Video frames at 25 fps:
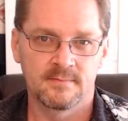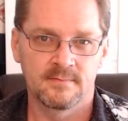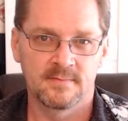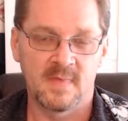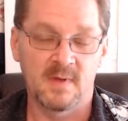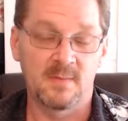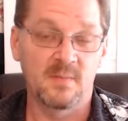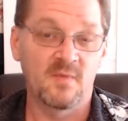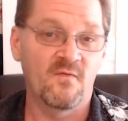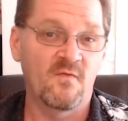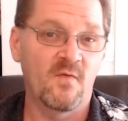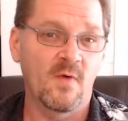
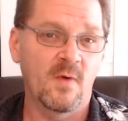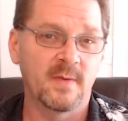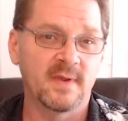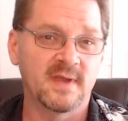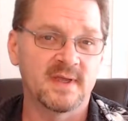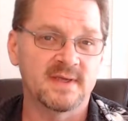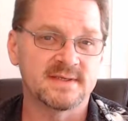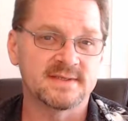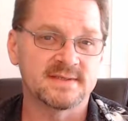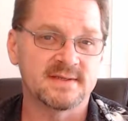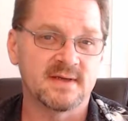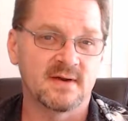But before we
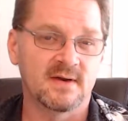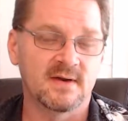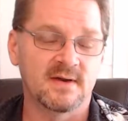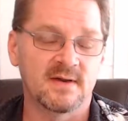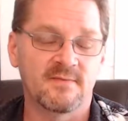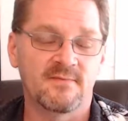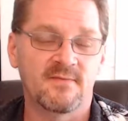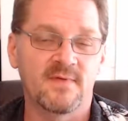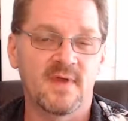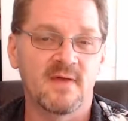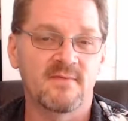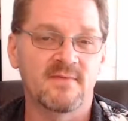get started,
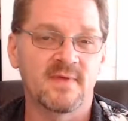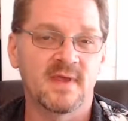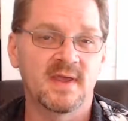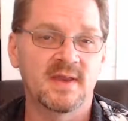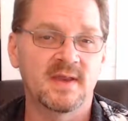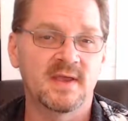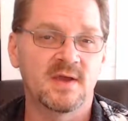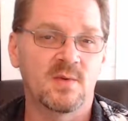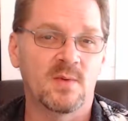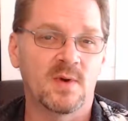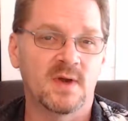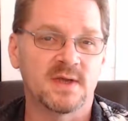if you have
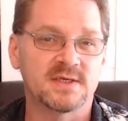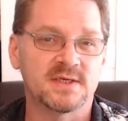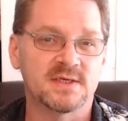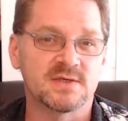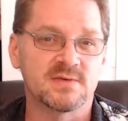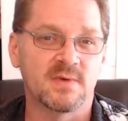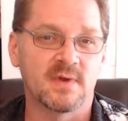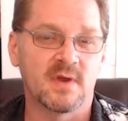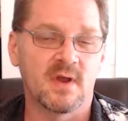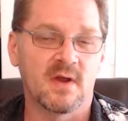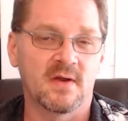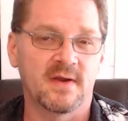any questions
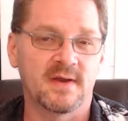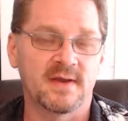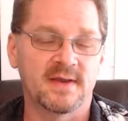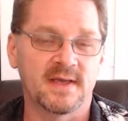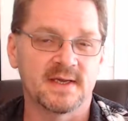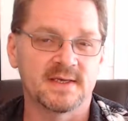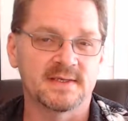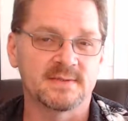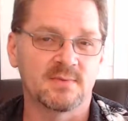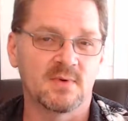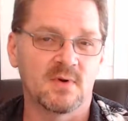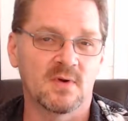regarding
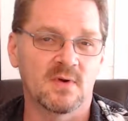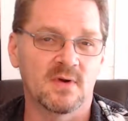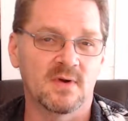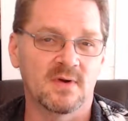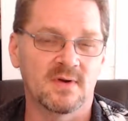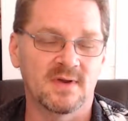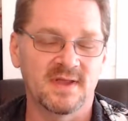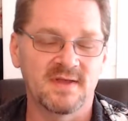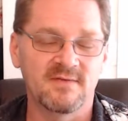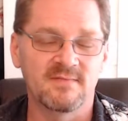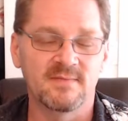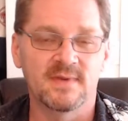Textbroker,
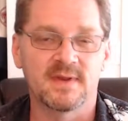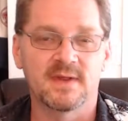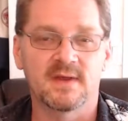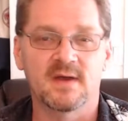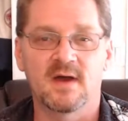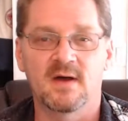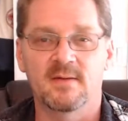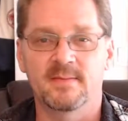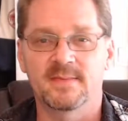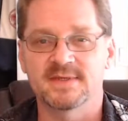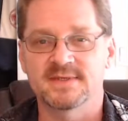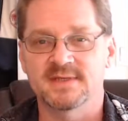leave them in the
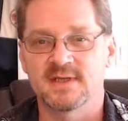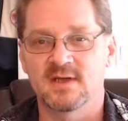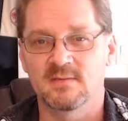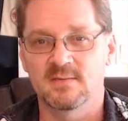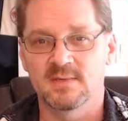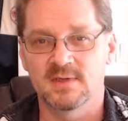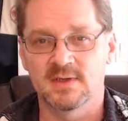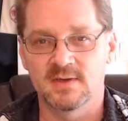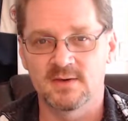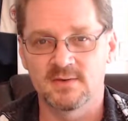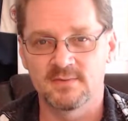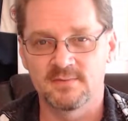comments down
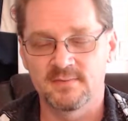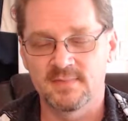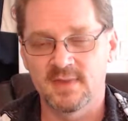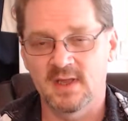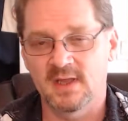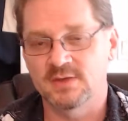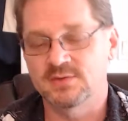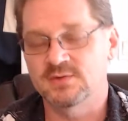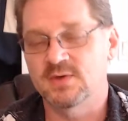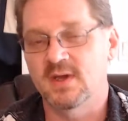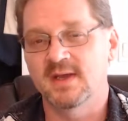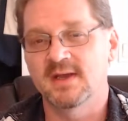below.
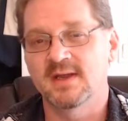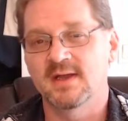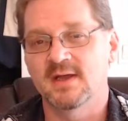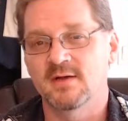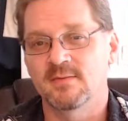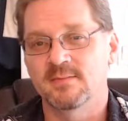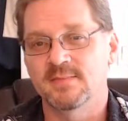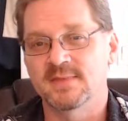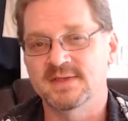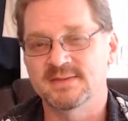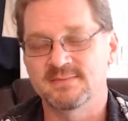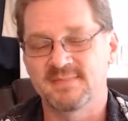I'll try to
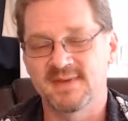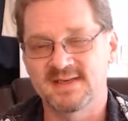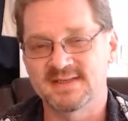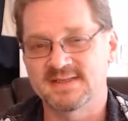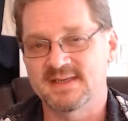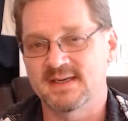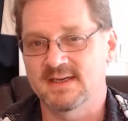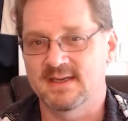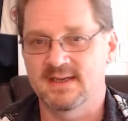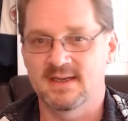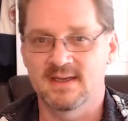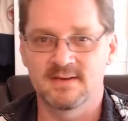help as best
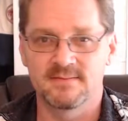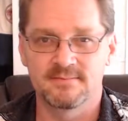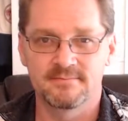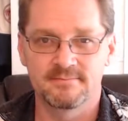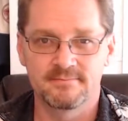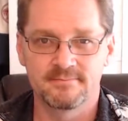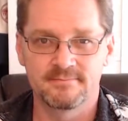I can.